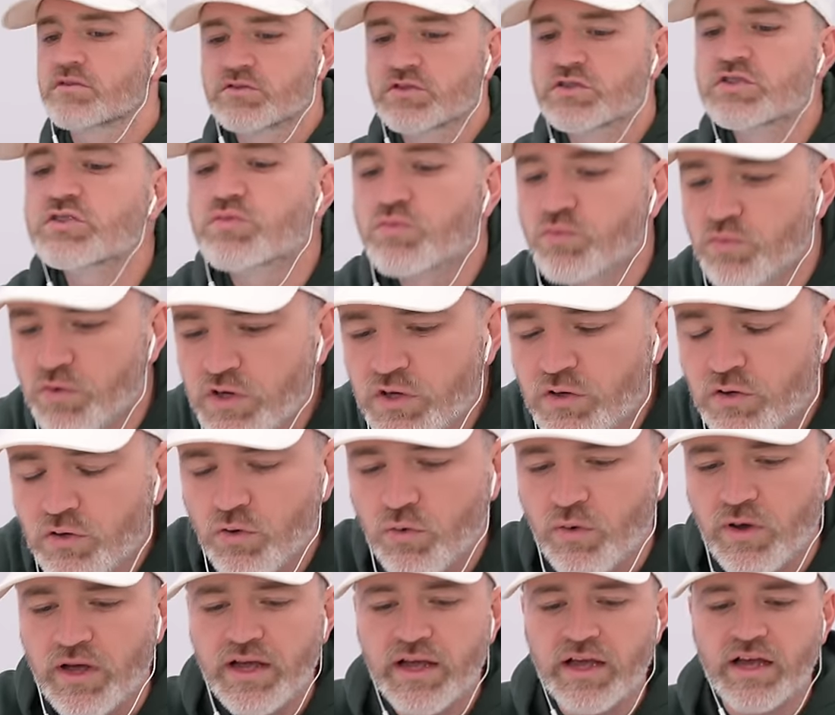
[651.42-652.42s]
just real
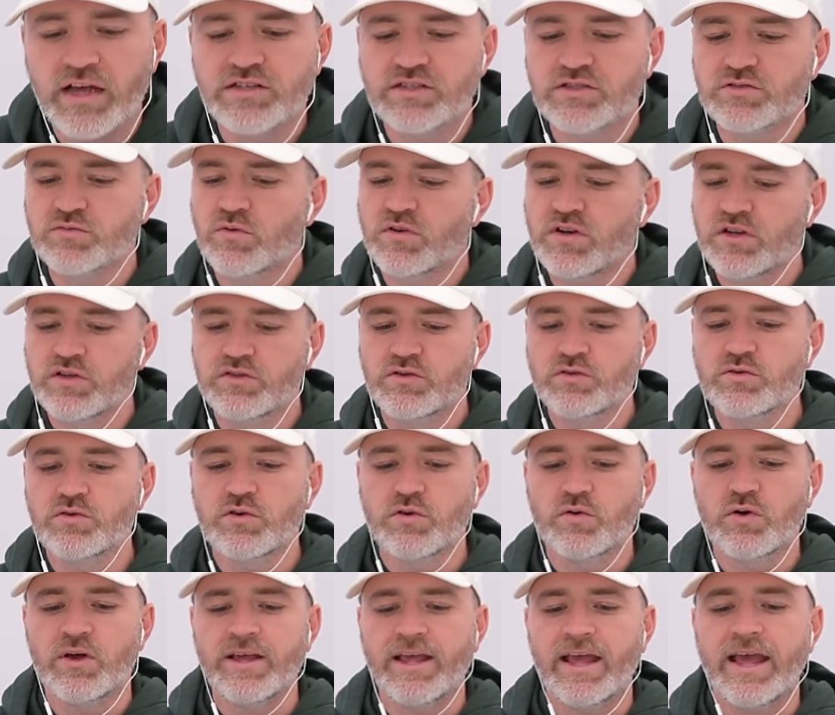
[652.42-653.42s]
quick, I just wanna do a
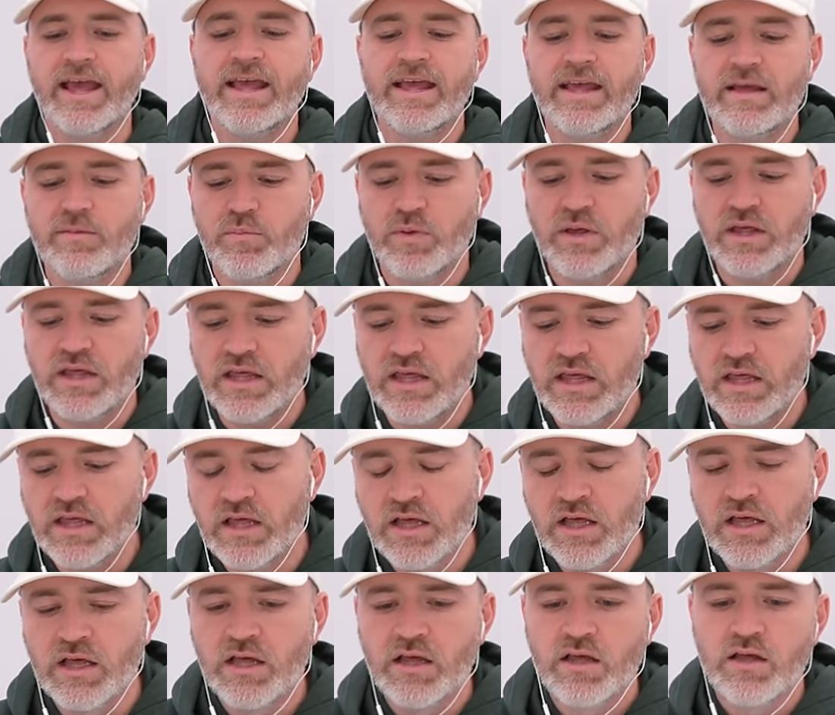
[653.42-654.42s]
quick A B
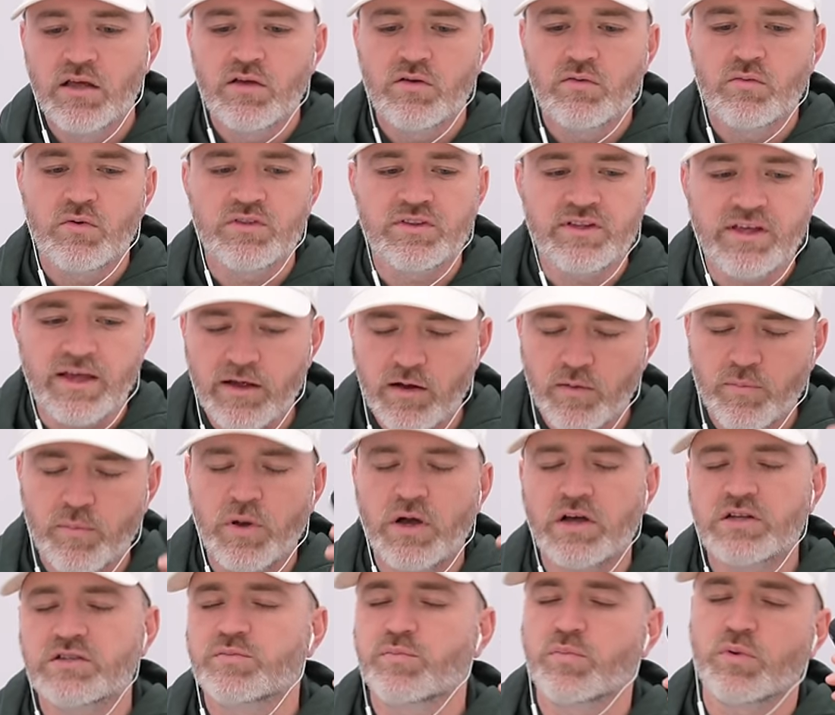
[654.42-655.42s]
with the
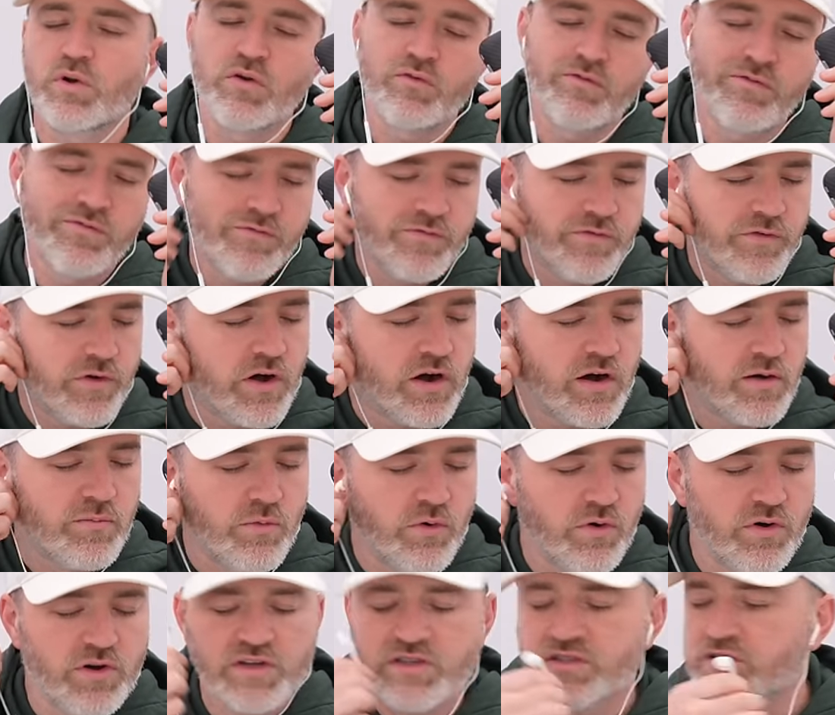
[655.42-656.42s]
AirPods Pro, far
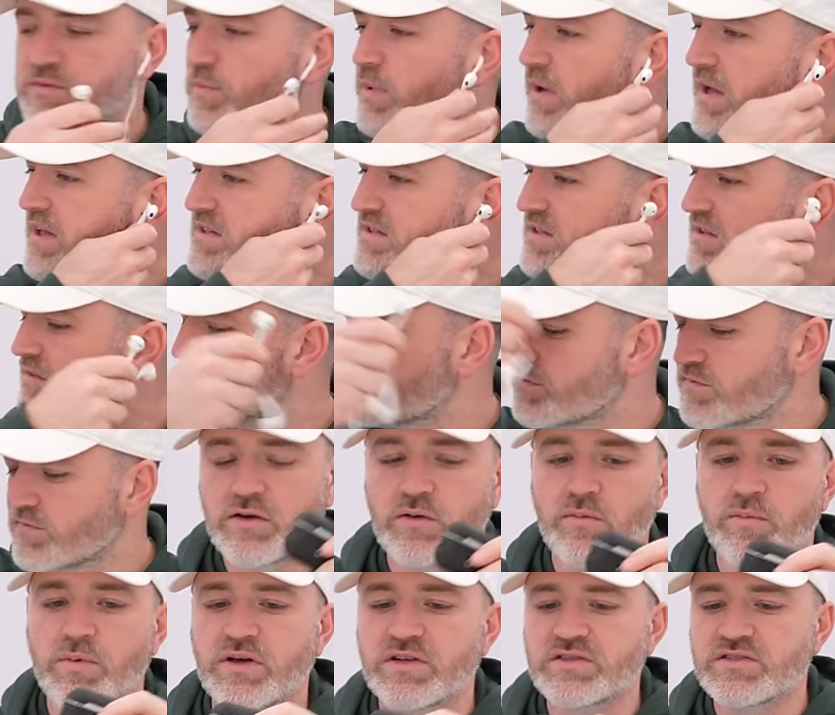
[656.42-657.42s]
more expensive
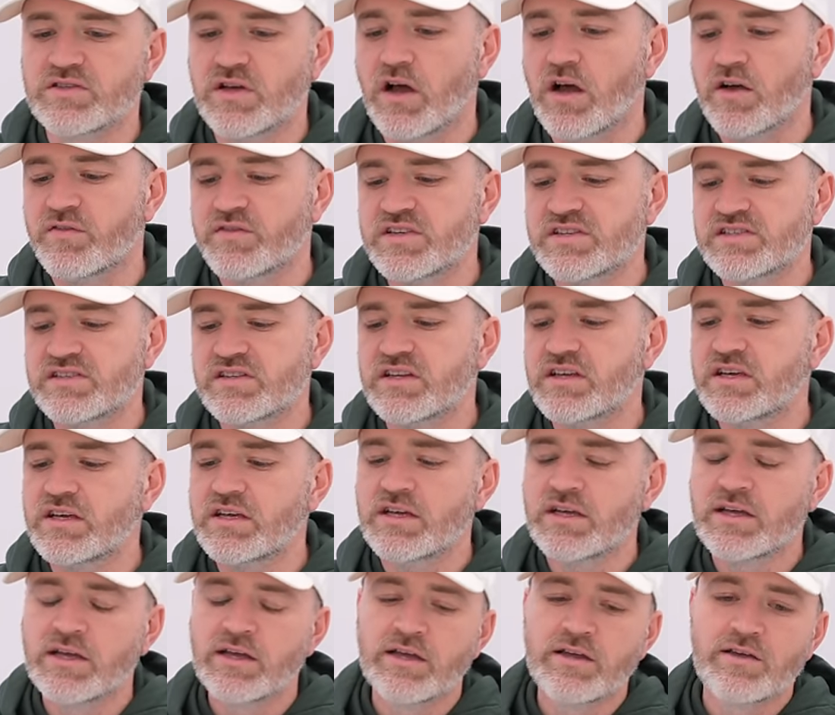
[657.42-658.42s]
earbuds, obviously,
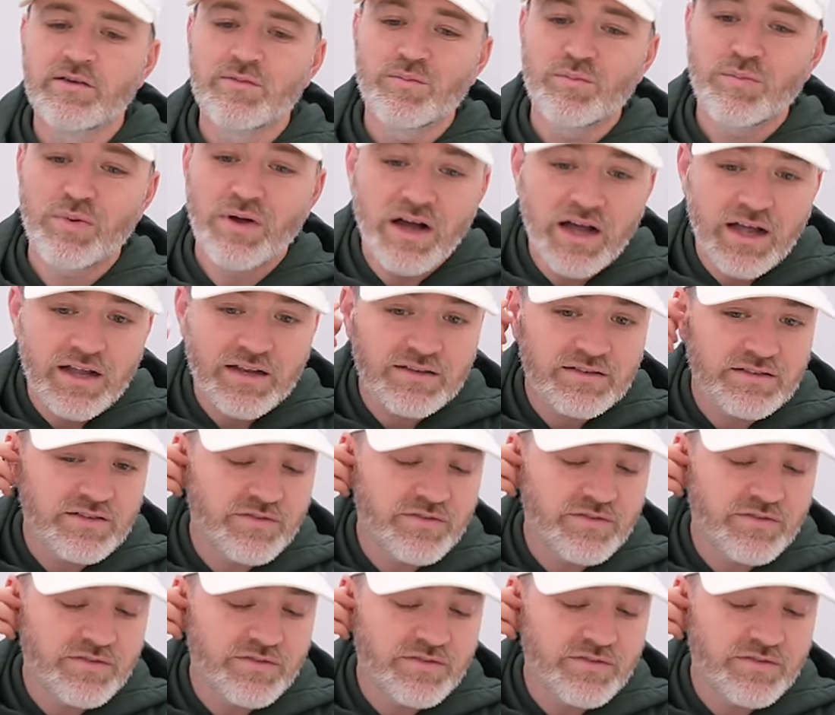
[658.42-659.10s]
but